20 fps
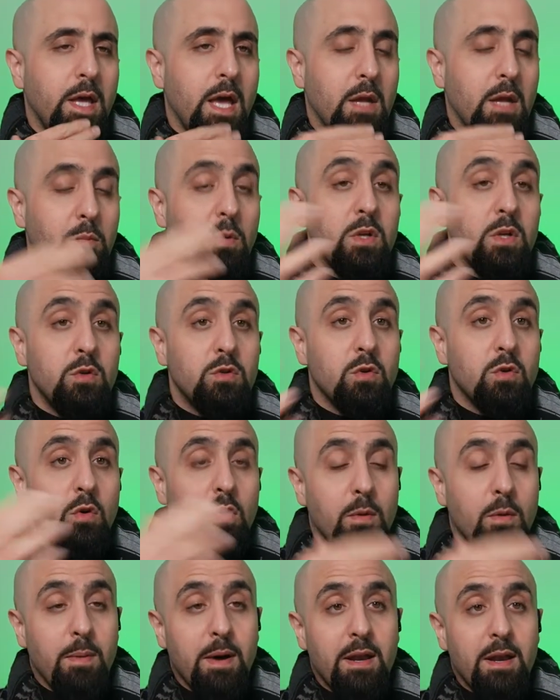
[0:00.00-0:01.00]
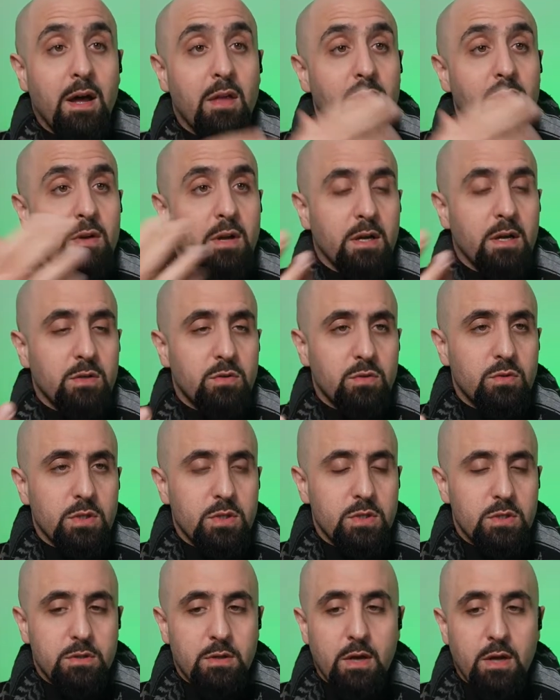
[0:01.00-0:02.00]
And when you talk about other
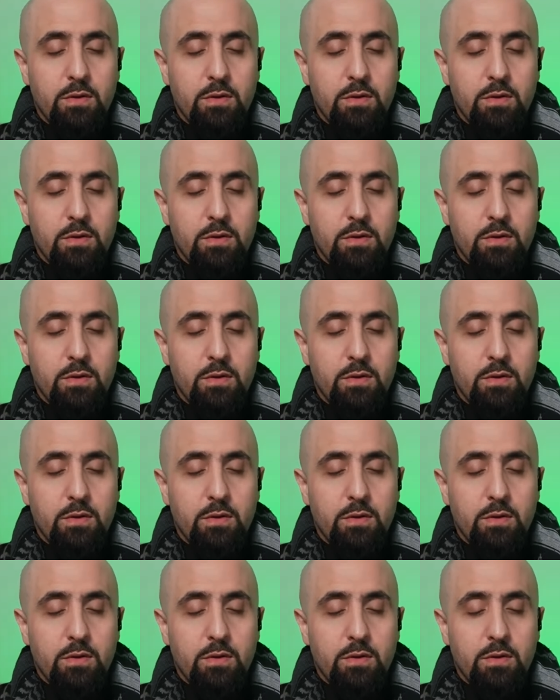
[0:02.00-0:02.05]
countries,